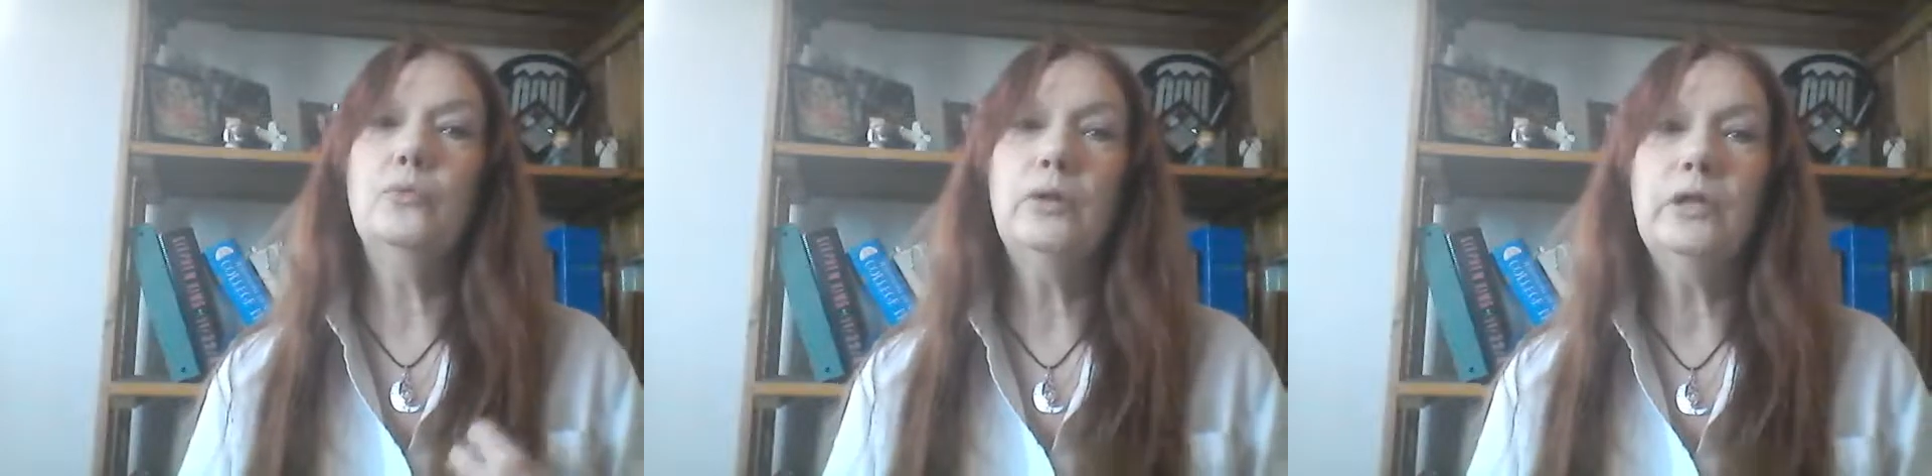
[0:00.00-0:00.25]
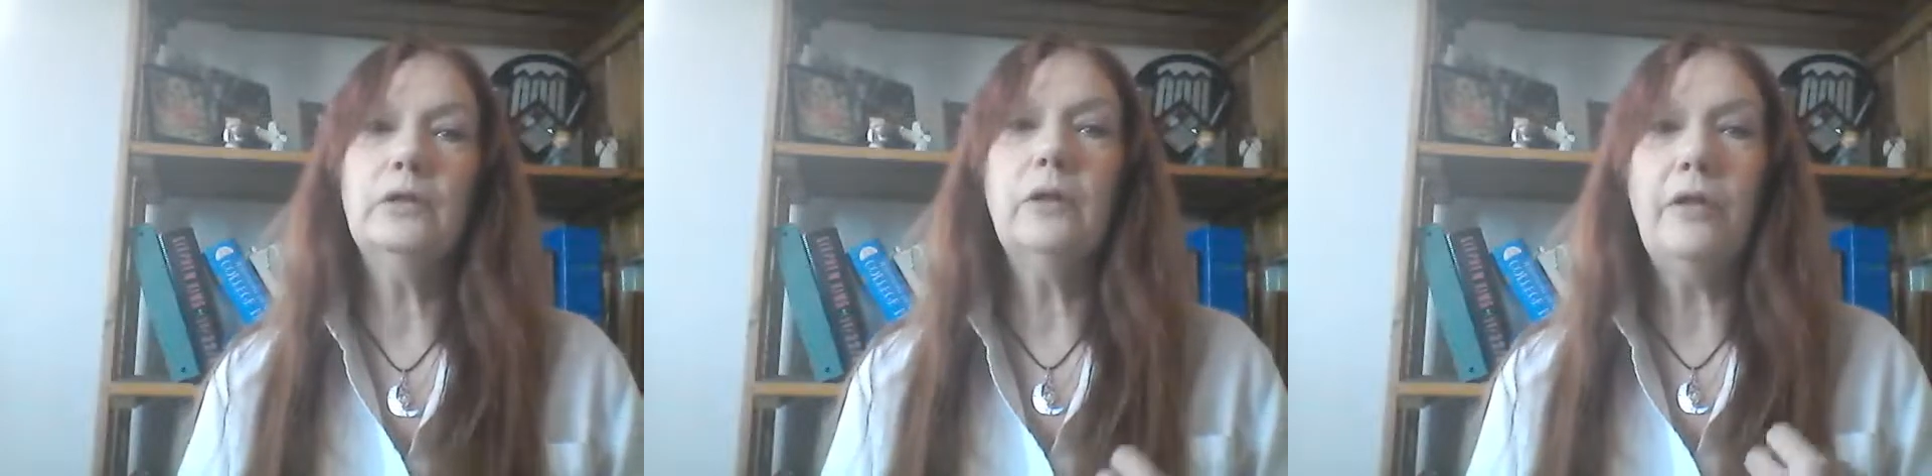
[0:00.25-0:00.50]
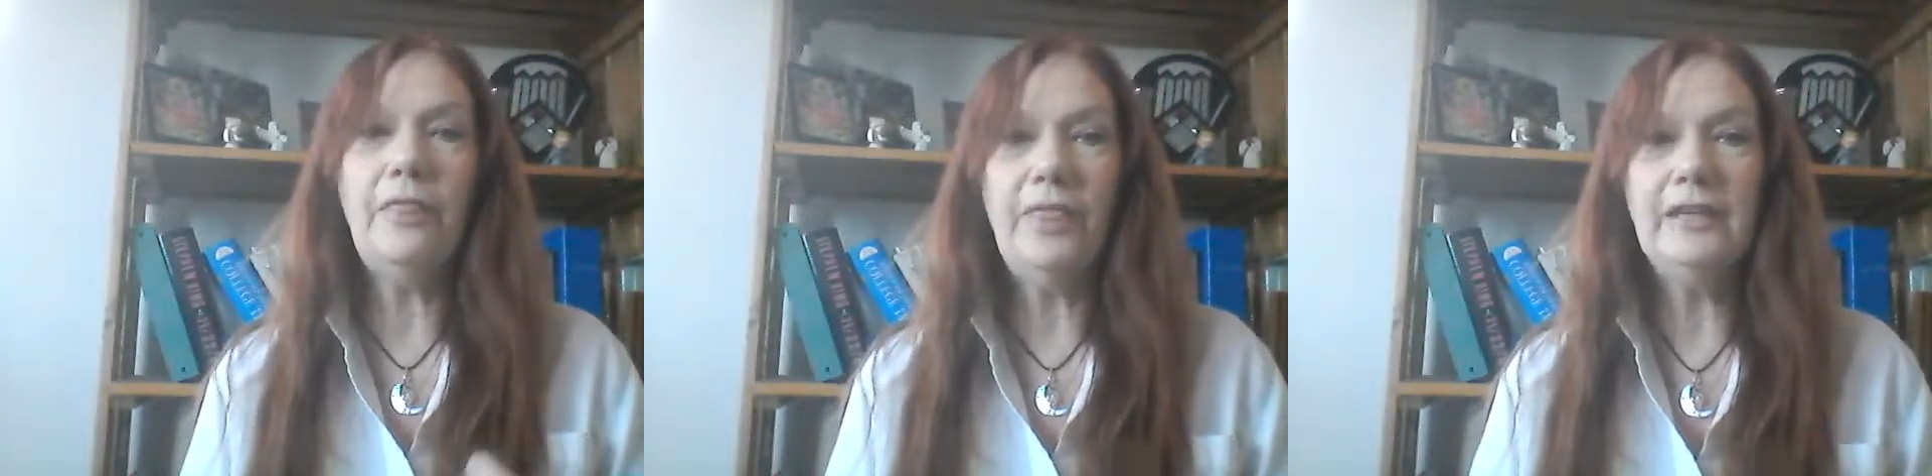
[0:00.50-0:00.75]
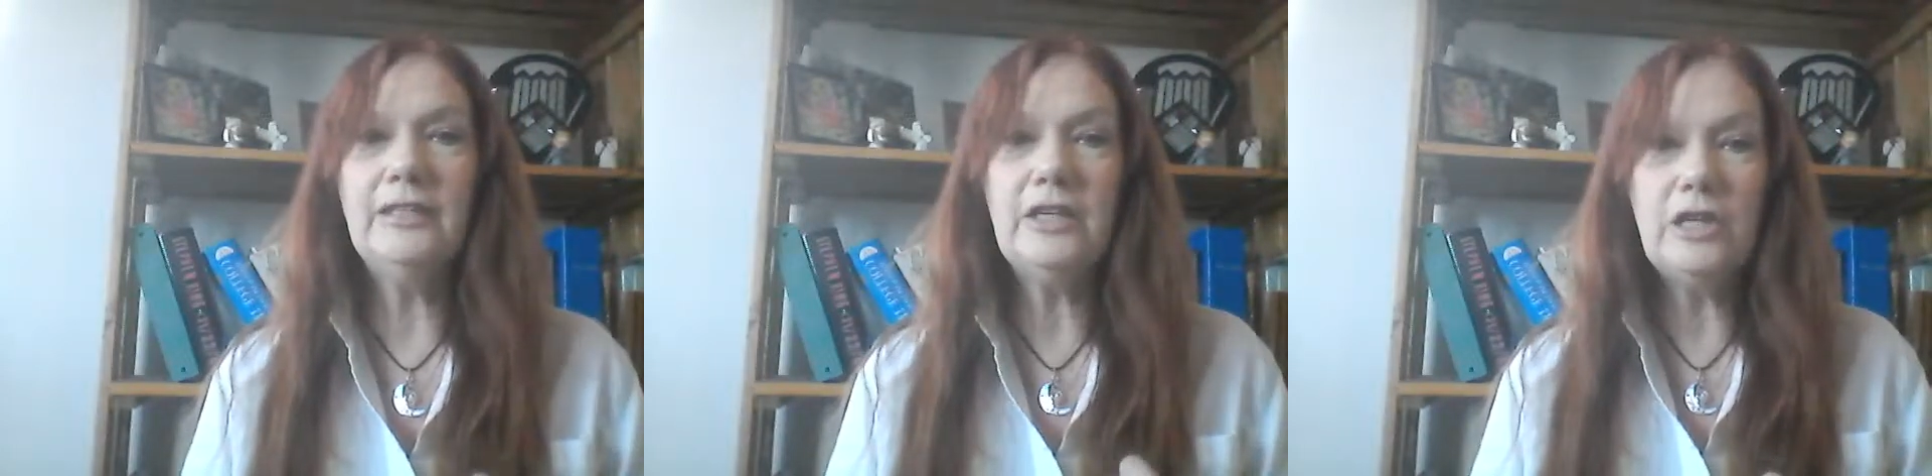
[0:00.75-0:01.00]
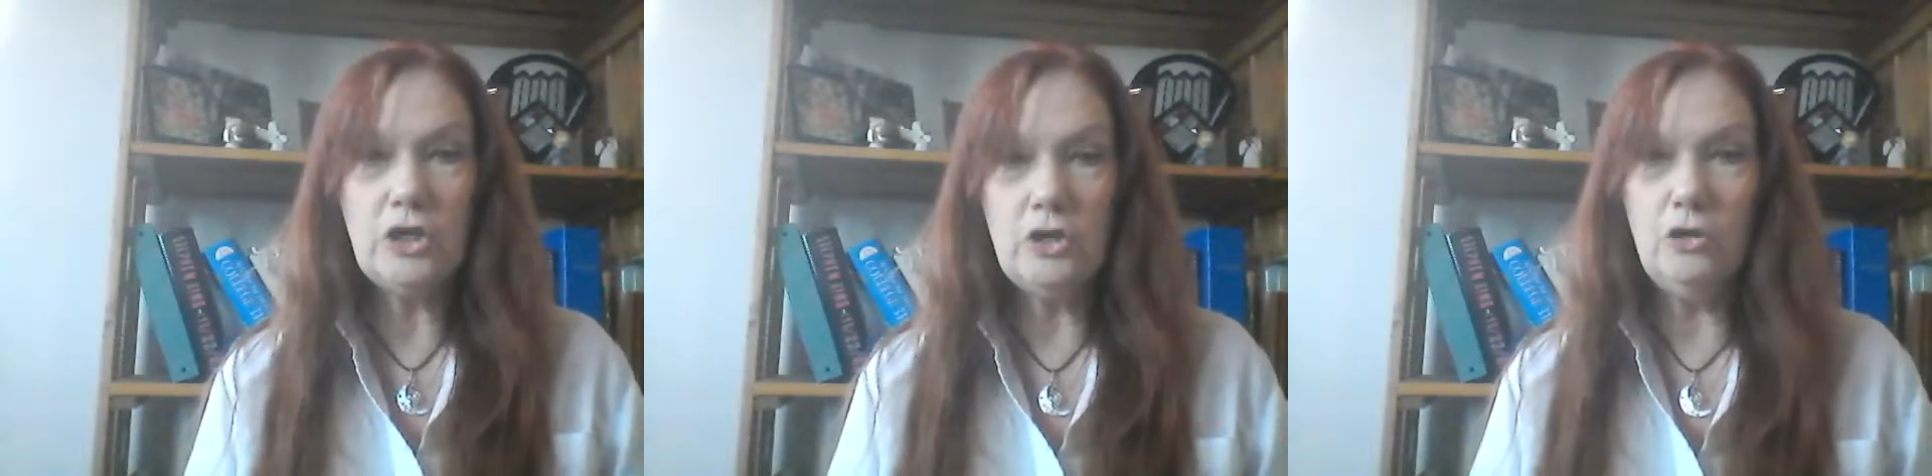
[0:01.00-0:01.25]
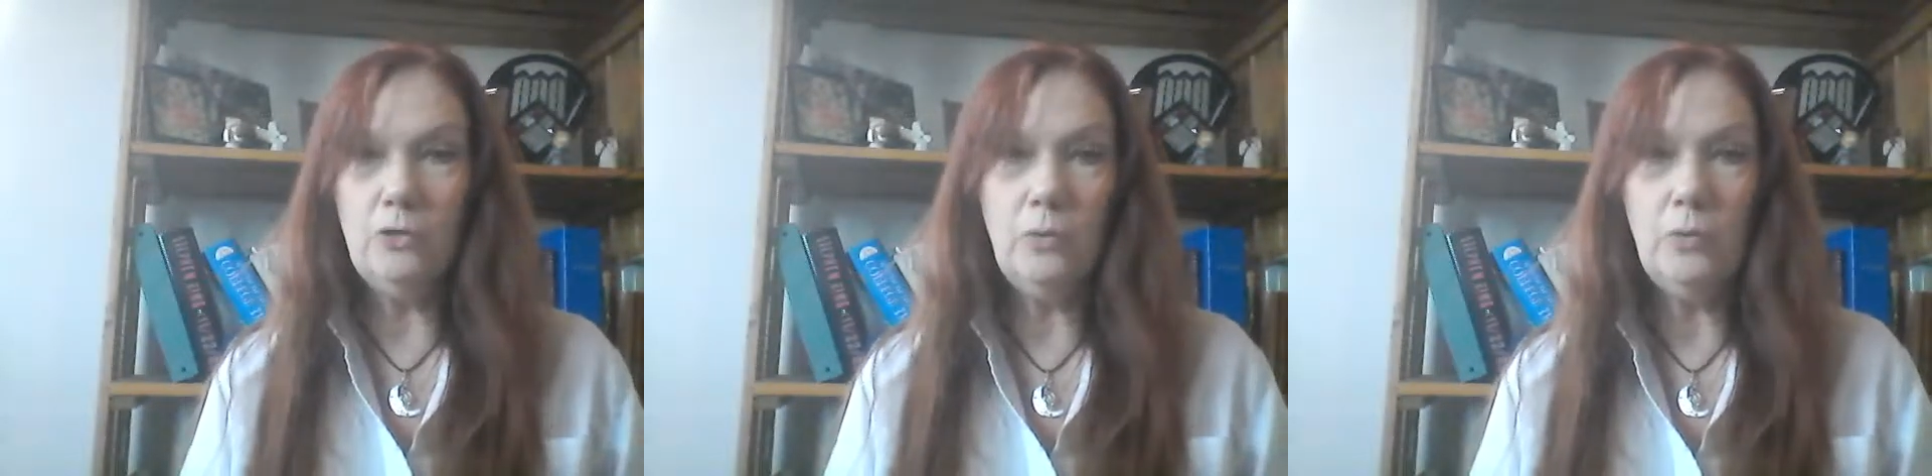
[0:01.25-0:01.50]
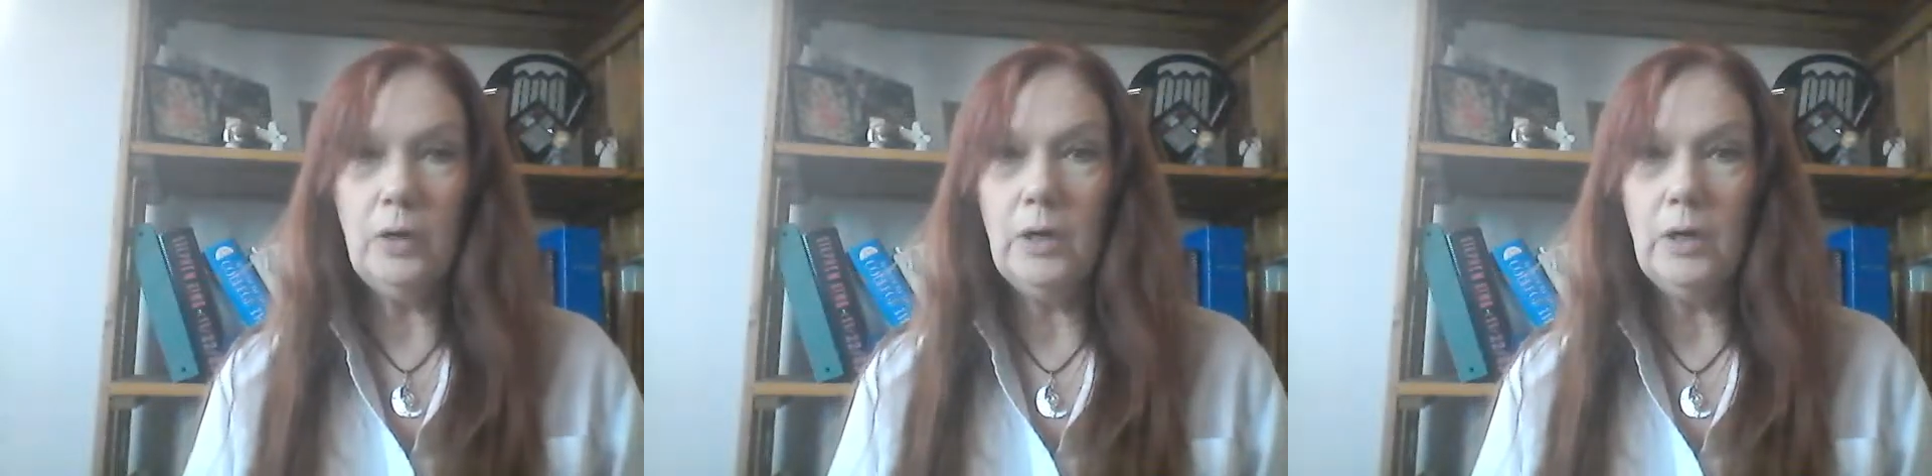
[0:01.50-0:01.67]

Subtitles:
real, authentic you.